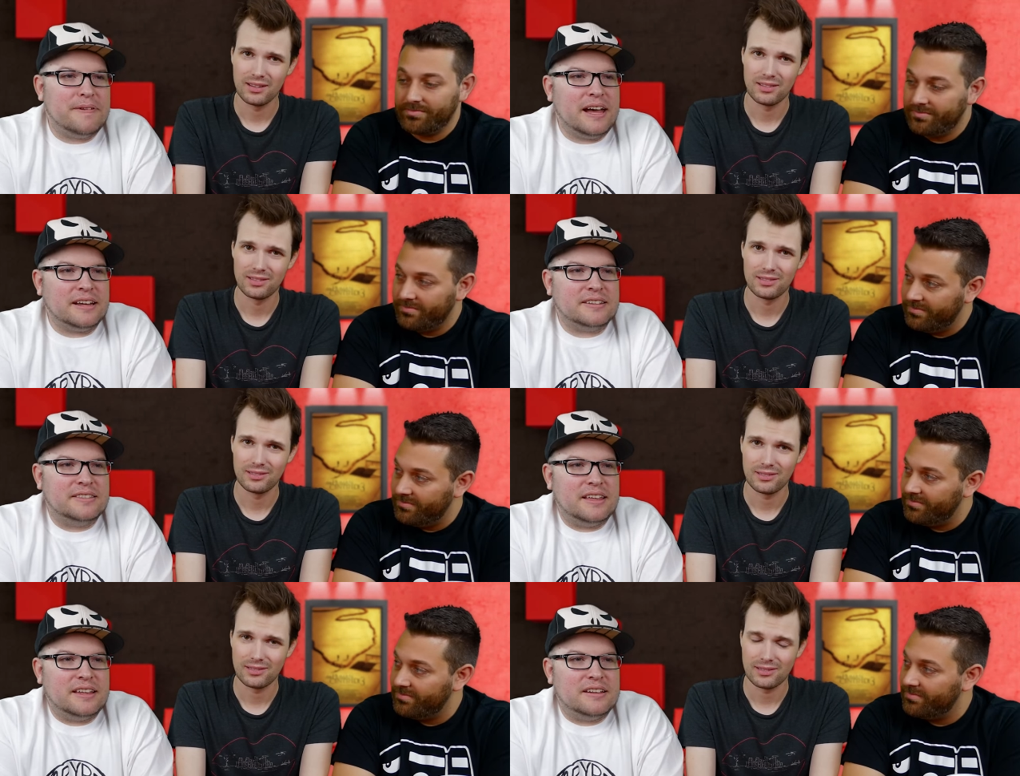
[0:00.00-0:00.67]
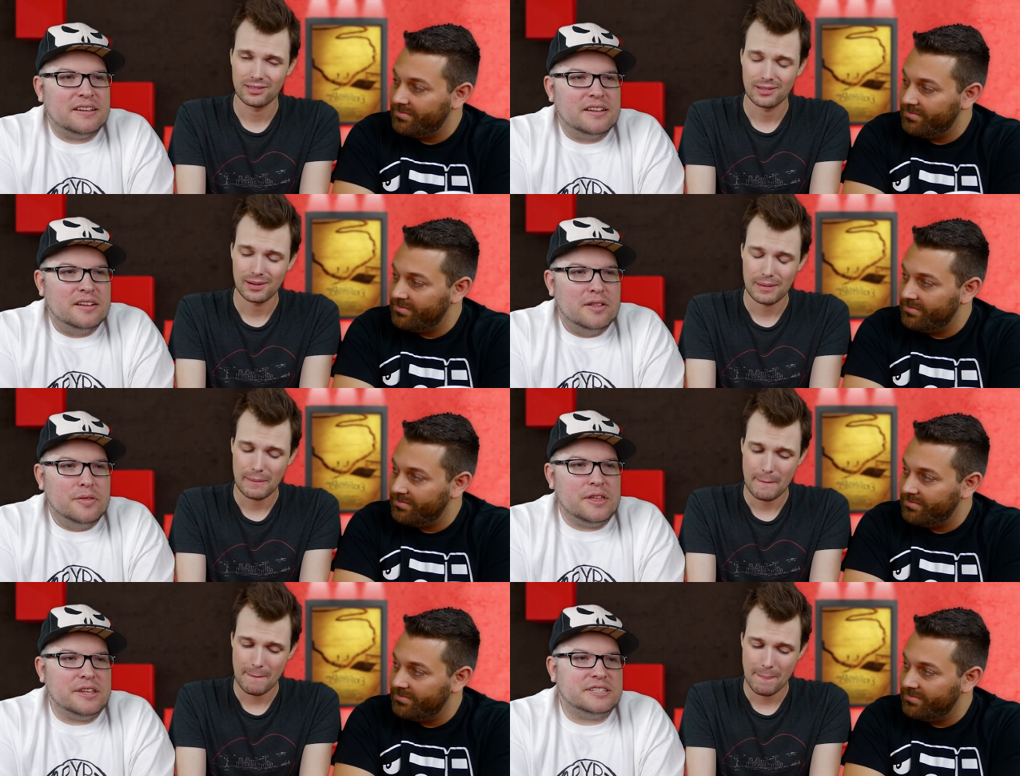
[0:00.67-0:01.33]
Speaker 1: fact that
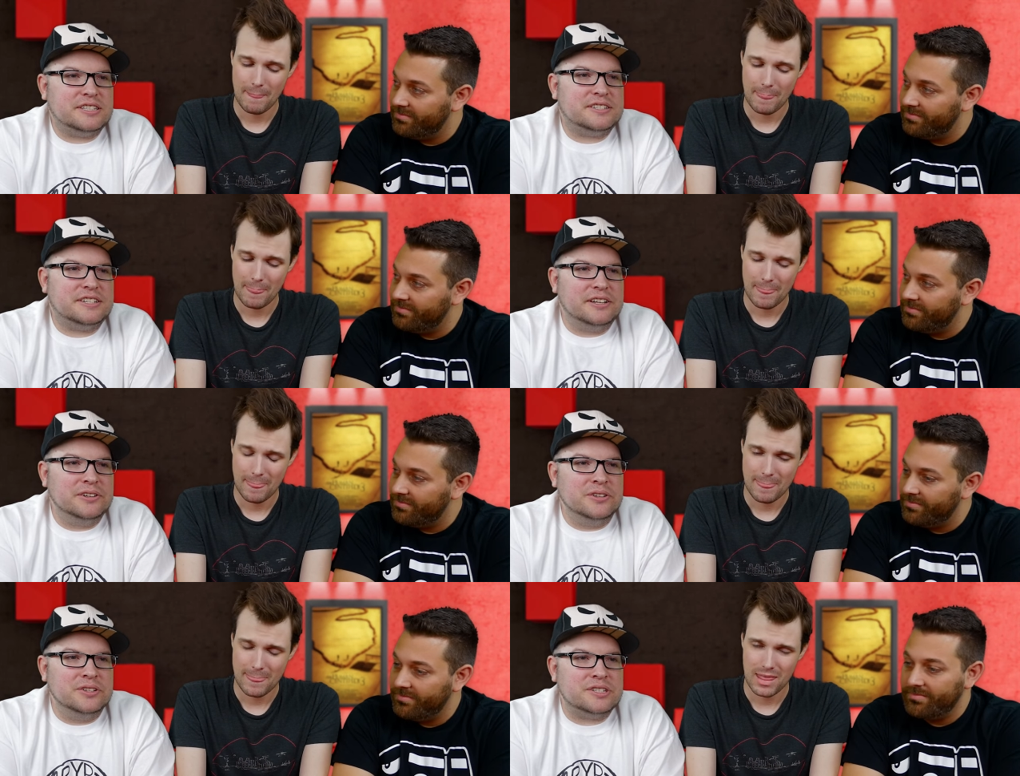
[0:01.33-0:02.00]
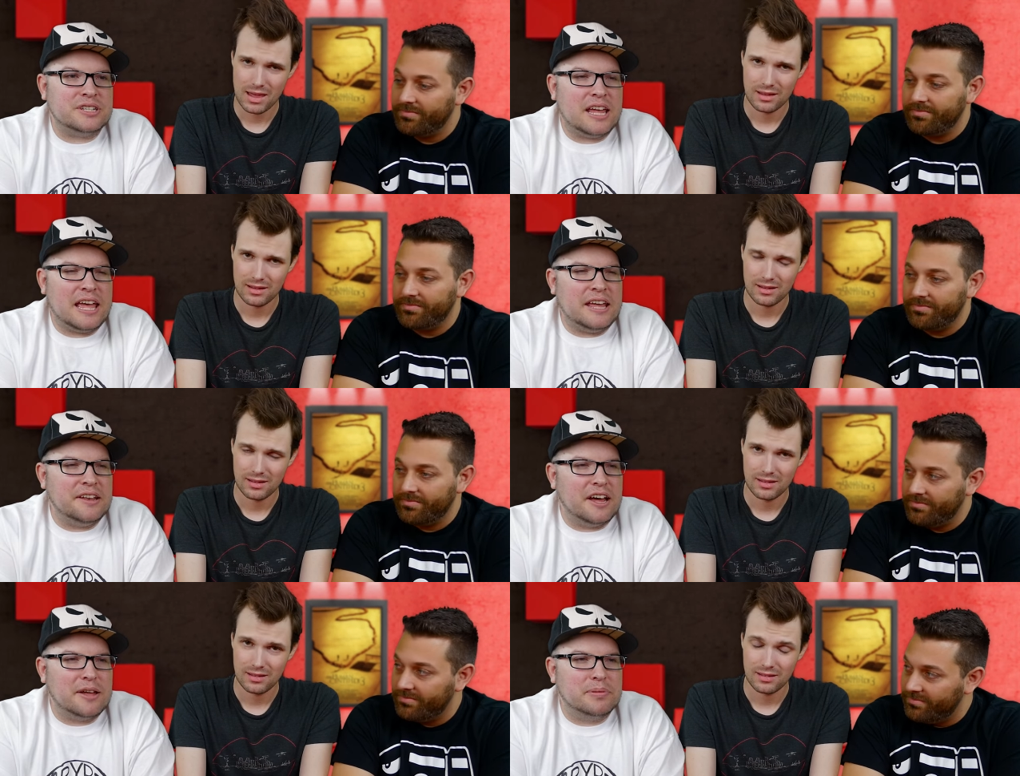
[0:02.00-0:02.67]
the stills
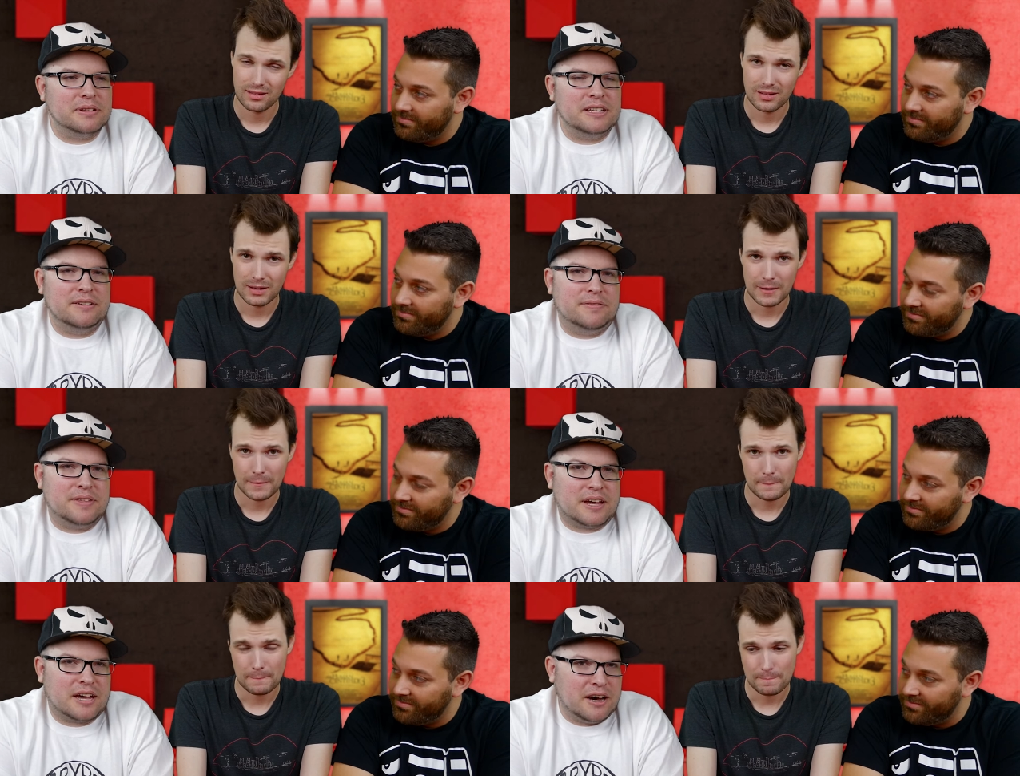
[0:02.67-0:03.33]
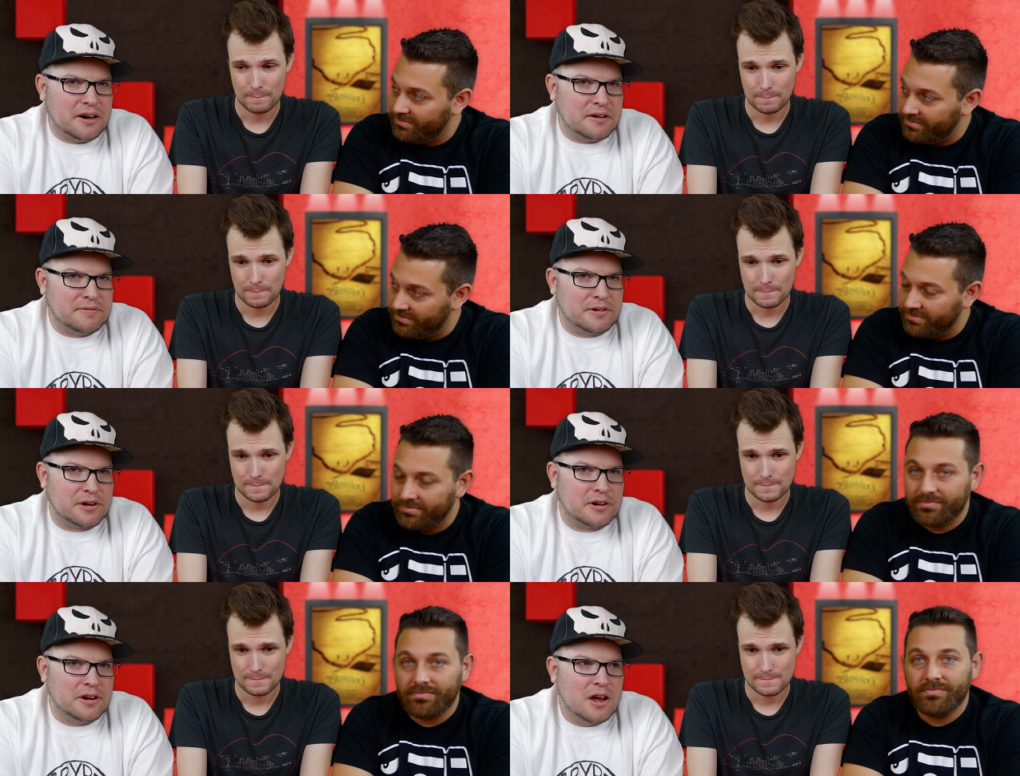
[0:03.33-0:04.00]
and I believe the
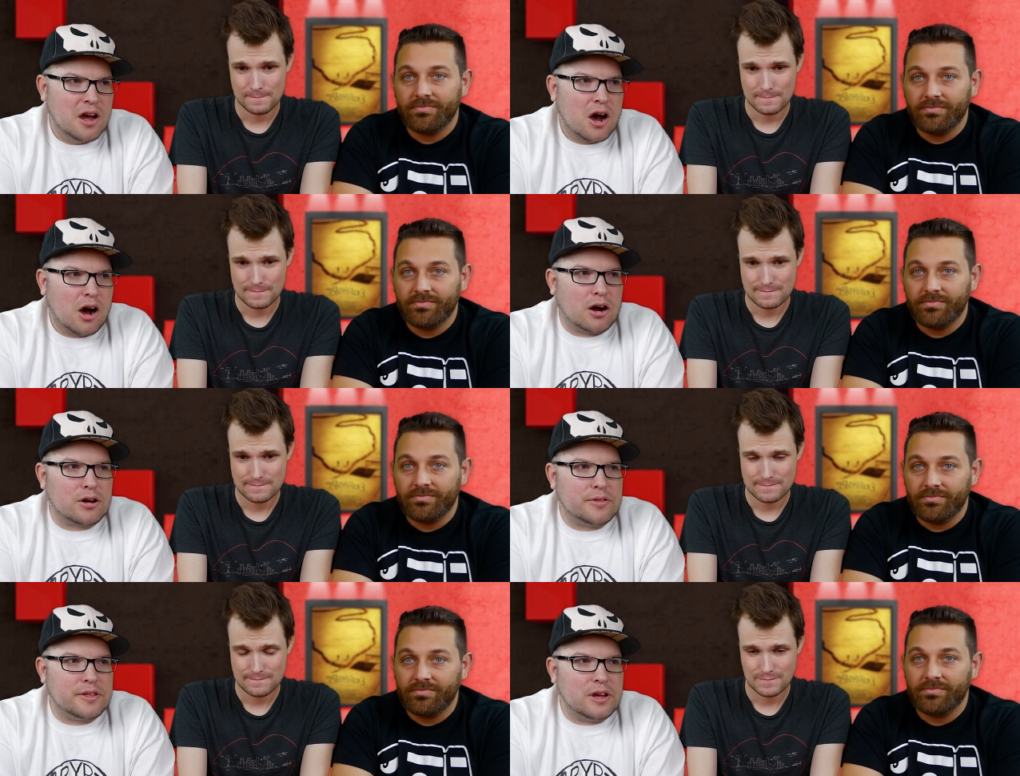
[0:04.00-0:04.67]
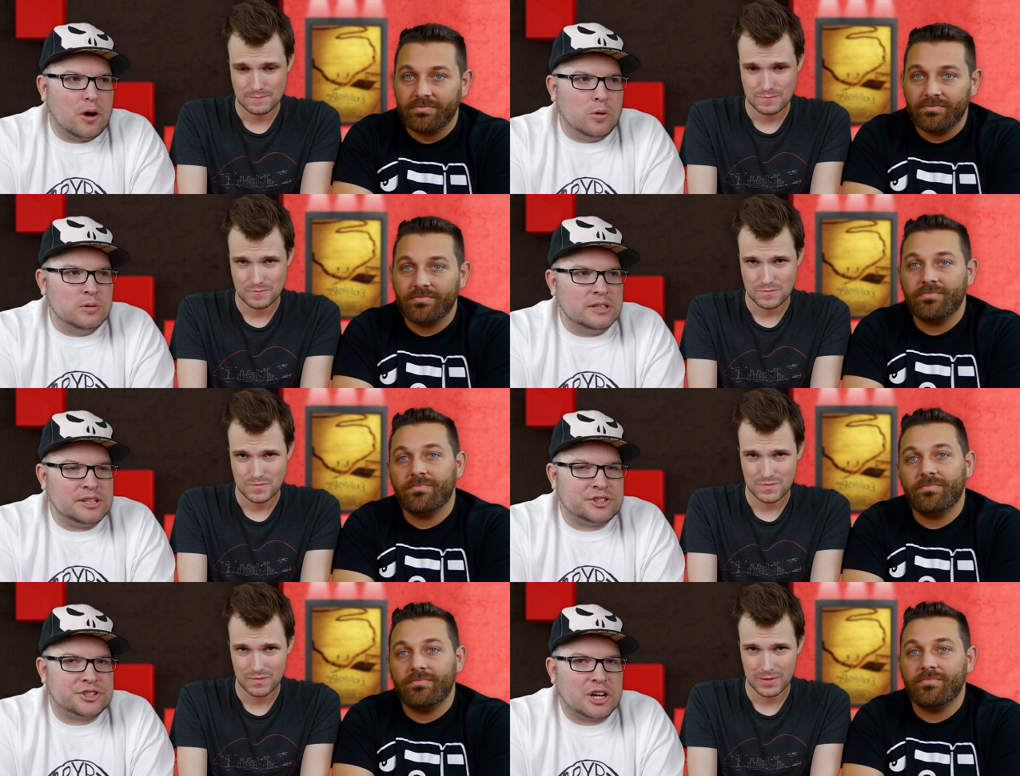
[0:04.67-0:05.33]
cover are the only
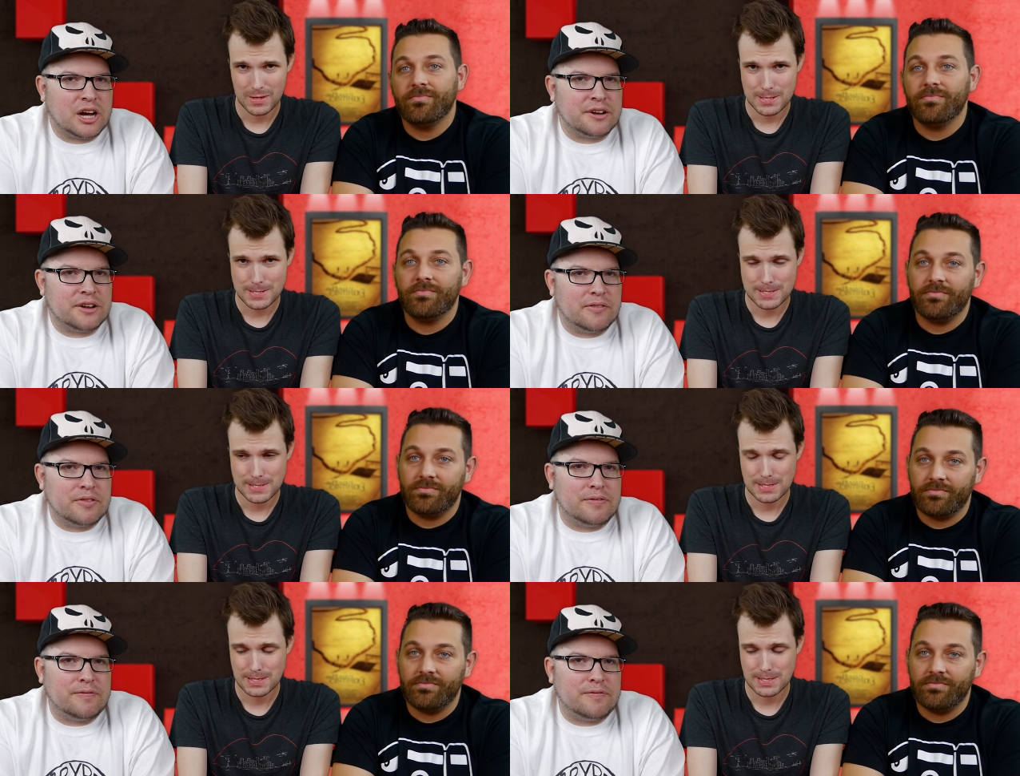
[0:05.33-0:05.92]
shot of the